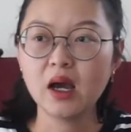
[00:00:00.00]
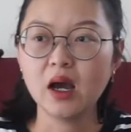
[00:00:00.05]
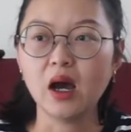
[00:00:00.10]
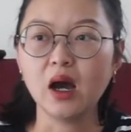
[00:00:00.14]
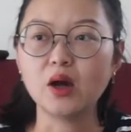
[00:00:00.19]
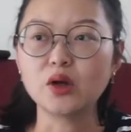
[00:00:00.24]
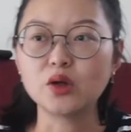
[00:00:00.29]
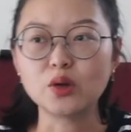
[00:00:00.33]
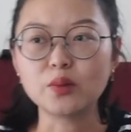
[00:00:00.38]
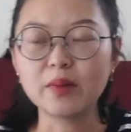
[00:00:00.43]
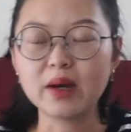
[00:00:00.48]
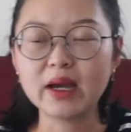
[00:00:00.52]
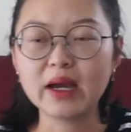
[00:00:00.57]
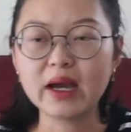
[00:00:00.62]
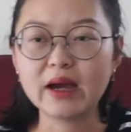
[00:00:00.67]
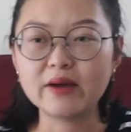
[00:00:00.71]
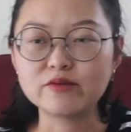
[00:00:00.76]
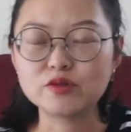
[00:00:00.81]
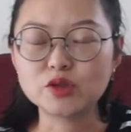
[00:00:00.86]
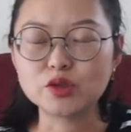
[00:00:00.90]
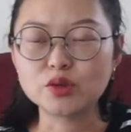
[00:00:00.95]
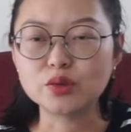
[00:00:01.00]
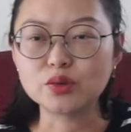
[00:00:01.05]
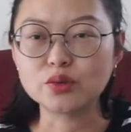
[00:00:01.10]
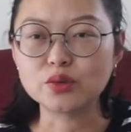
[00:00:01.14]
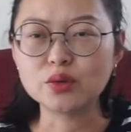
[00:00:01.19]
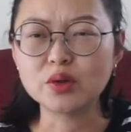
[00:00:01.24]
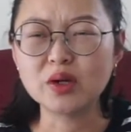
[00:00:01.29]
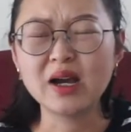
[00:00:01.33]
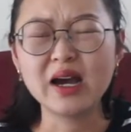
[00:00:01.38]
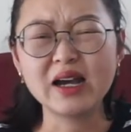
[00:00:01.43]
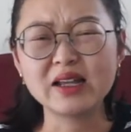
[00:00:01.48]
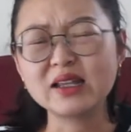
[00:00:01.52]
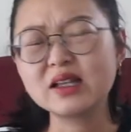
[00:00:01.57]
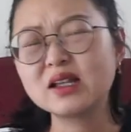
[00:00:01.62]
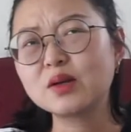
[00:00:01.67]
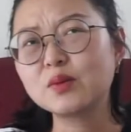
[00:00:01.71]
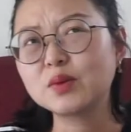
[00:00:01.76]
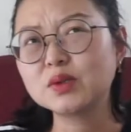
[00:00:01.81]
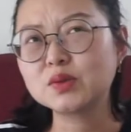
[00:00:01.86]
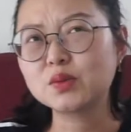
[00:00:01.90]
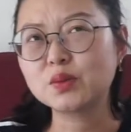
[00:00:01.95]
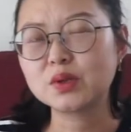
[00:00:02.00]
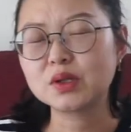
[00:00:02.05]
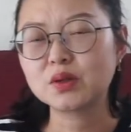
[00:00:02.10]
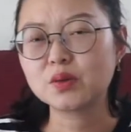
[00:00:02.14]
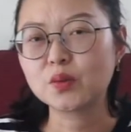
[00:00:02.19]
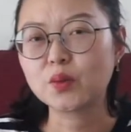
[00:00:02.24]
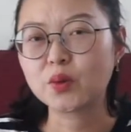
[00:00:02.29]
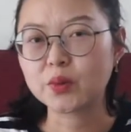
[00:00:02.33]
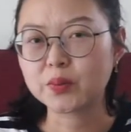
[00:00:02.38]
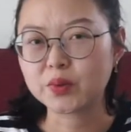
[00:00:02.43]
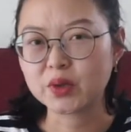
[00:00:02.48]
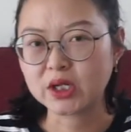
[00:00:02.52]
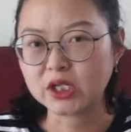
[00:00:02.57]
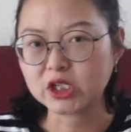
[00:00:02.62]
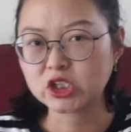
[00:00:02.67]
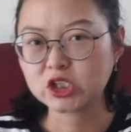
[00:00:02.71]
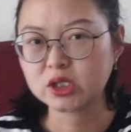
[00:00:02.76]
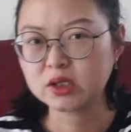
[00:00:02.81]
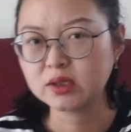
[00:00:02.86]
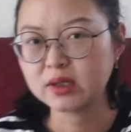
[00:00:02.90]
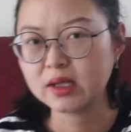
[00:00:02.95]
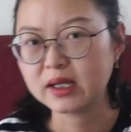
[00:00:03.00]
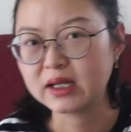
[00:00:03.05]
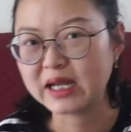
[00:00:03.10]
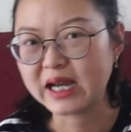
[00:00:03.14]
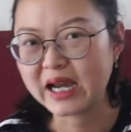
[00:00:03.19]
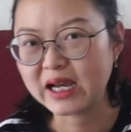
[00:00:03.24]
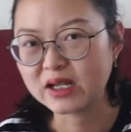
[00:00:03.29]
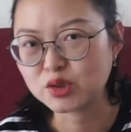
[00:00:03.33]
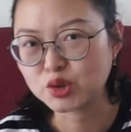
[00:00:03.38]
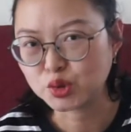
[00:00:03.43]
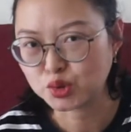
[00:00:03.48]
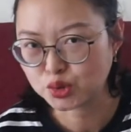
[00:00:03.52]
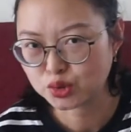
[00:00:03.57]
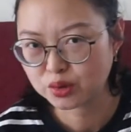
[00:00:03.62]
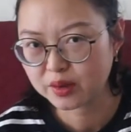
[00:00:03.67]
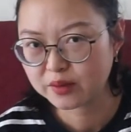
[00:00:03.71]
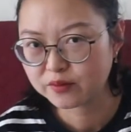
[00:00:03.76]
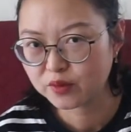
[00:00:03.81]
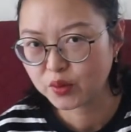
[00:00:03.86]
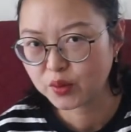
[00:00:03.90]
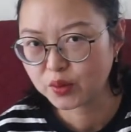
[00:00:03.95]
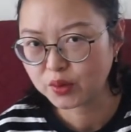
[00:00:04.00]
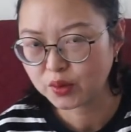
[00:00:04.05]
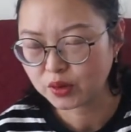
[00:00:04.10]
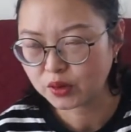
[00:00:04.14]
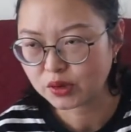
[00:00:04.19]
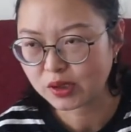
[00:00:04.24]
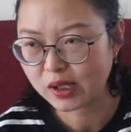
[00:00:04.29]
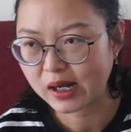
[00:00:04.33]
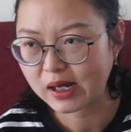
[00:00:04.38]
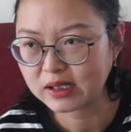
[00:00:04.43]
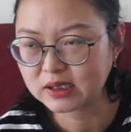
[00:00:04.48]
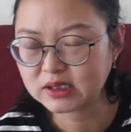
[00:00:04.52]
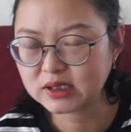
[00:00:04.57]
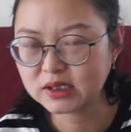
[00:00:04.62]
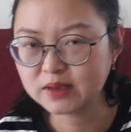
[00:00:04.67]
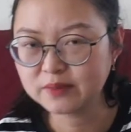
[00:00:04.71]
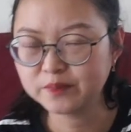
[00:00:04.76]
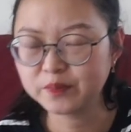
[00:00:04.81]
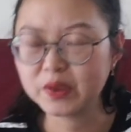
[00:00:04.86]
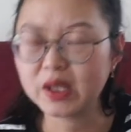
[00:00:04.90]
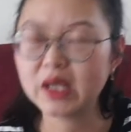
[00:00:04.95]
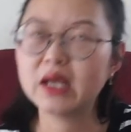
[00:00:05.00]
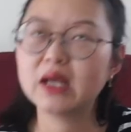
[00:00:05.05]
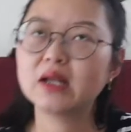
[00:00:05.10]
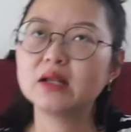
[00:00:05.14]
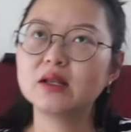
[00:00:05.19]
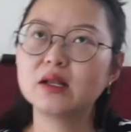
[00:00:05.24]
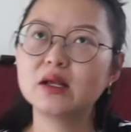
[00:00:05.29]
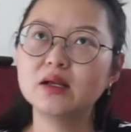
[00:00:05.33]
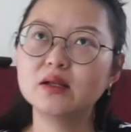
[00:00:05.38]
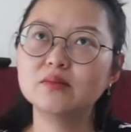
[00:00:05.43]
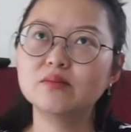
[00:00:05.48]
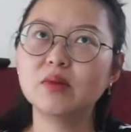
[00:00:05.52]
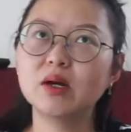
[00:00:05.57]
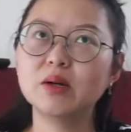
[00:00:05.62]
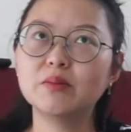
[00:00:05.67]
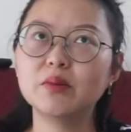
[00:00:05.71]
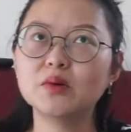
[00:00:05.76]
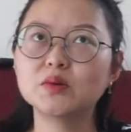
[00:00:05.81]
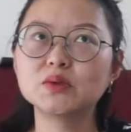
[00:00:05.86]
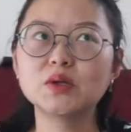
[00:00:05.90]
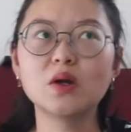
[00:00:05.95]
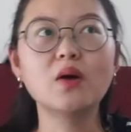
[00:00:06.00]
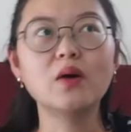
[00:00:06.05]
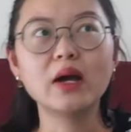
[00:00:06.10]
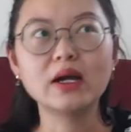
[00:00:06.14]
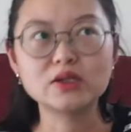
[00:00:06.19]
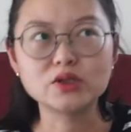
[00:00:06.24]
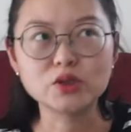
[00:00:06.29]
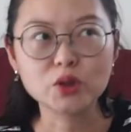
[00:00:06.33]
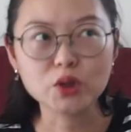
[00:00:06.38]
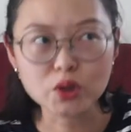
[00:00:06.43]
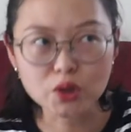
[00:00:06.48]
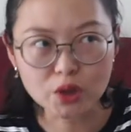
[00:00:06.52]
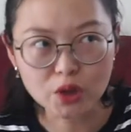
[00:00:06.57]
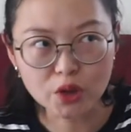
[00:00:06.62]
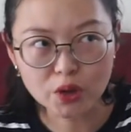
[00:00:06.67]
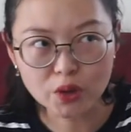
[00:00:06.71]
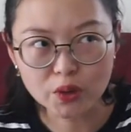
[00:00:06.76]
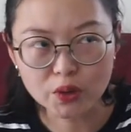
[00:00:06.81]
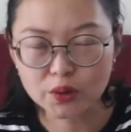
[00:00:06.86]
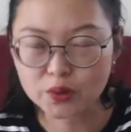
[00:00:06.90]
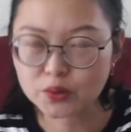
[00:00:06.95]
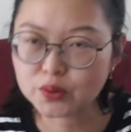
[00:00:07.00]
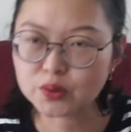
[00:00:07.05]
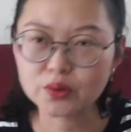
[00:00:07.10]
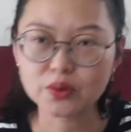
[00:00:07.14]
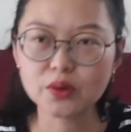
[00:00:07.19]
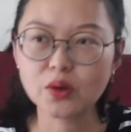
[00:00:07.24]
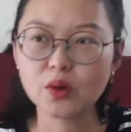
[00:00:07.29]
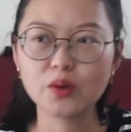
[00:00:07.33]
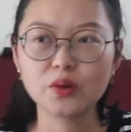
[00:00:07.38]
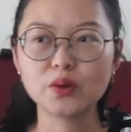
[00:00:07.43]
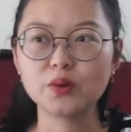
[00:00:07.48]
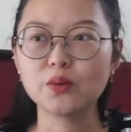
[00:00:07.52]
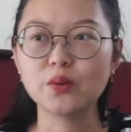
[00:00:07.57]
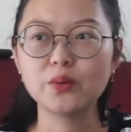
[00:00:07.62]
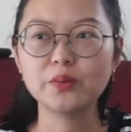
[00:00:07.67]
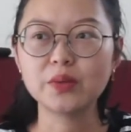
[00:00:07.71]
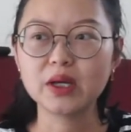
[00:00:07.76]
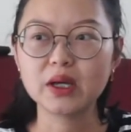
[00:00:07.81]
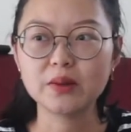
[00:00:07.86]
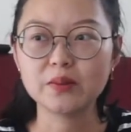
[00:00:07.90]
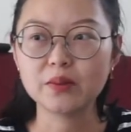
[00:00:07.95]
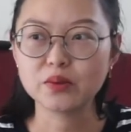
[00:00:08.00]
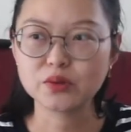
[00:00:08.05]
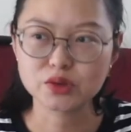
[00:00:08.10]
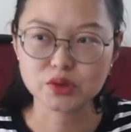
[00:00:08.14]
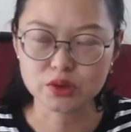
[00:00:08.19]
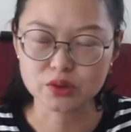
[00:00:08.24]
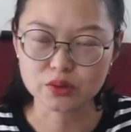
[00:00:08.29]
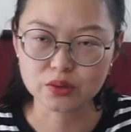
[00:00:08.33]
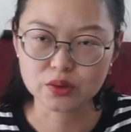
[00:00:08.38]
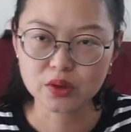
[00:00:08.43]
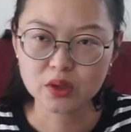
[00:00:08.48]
you might have to. I think it was with the corporation, and I had to travel a lot. And then my mom said, oh, as a girl, you won't be able to